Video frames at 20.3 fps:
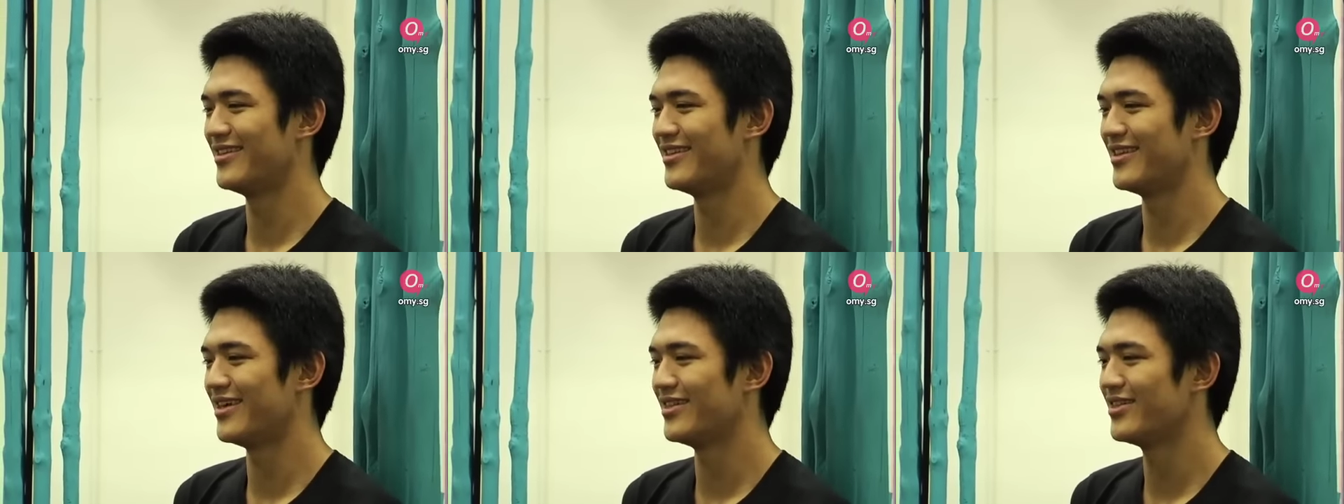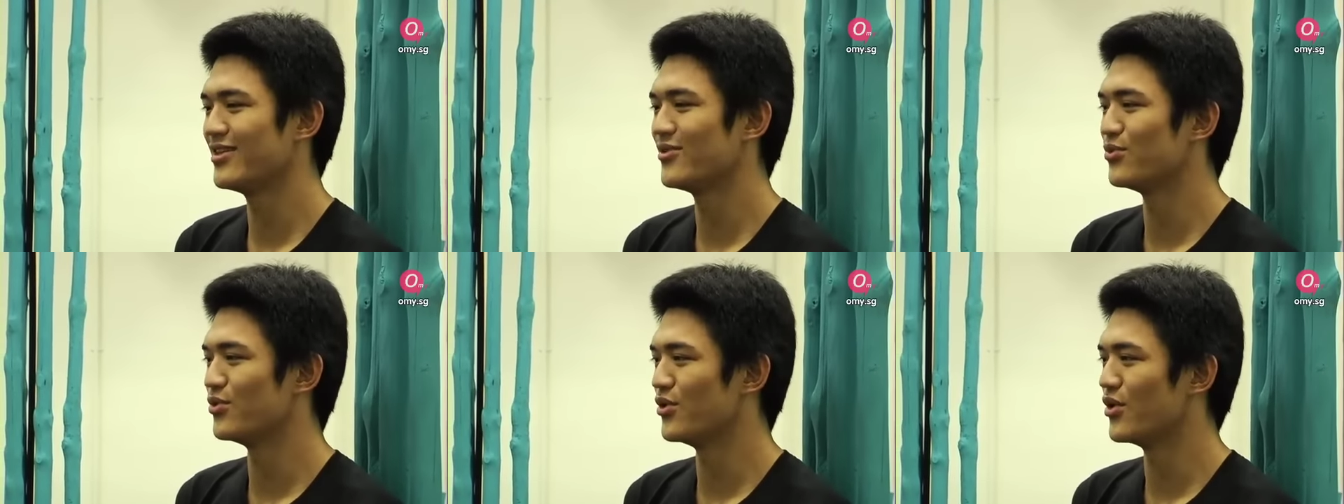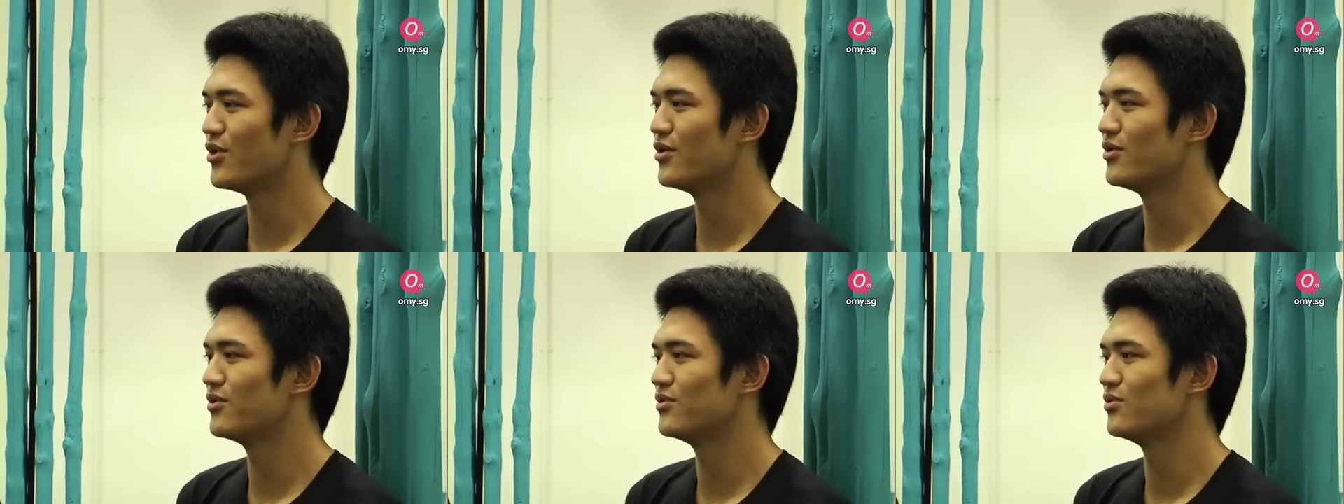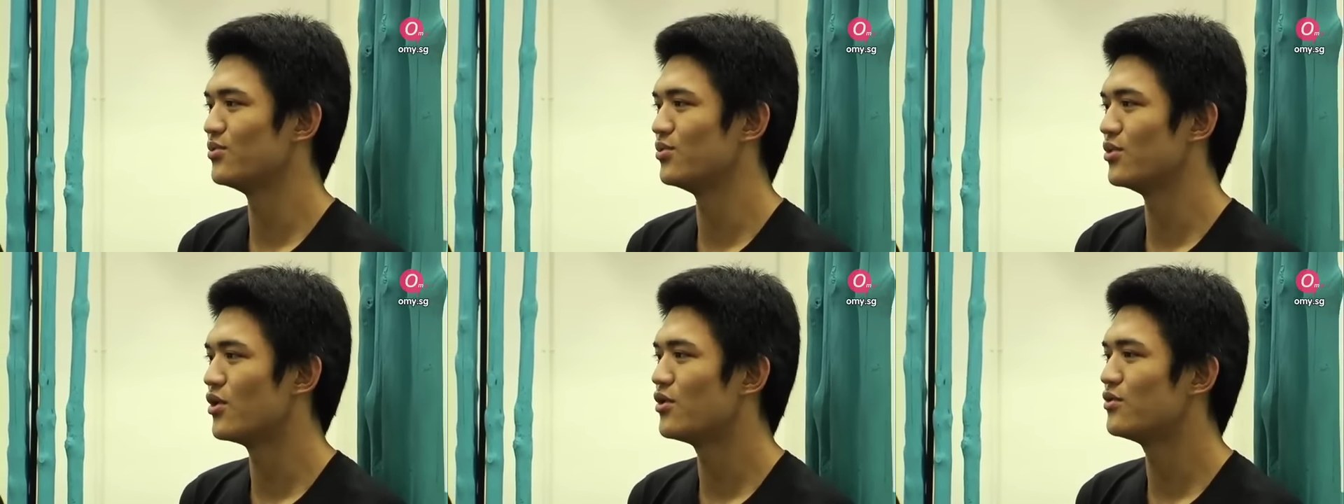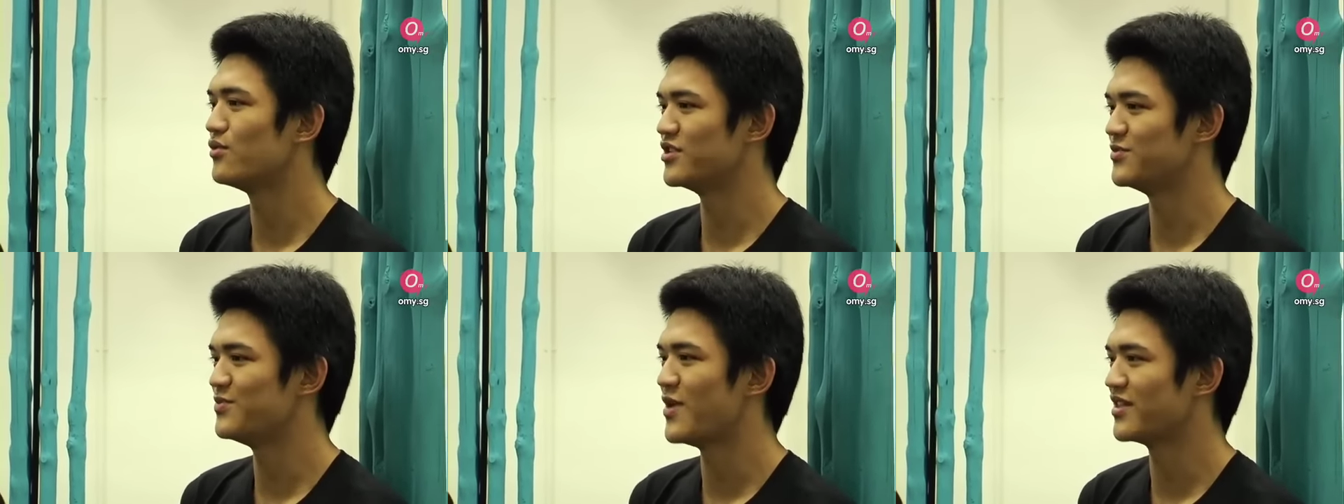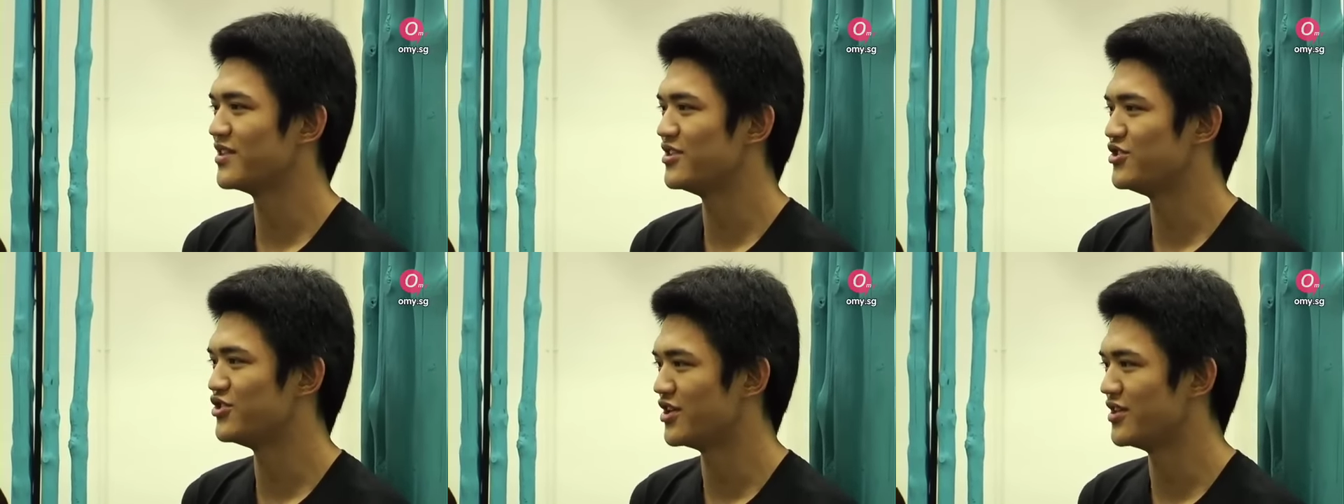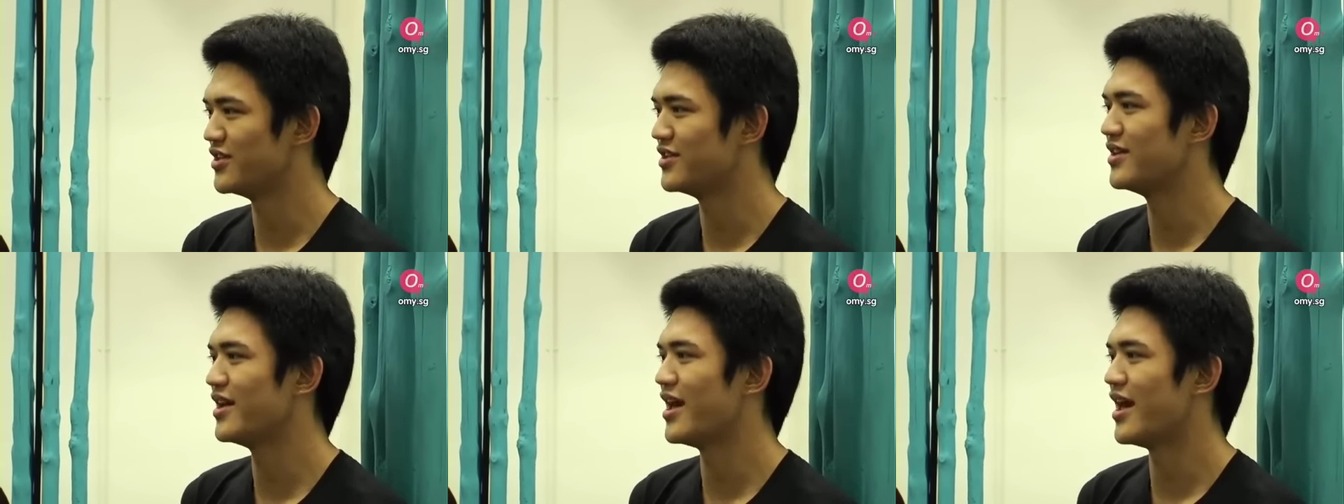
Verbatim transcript: I think we all we all respect each other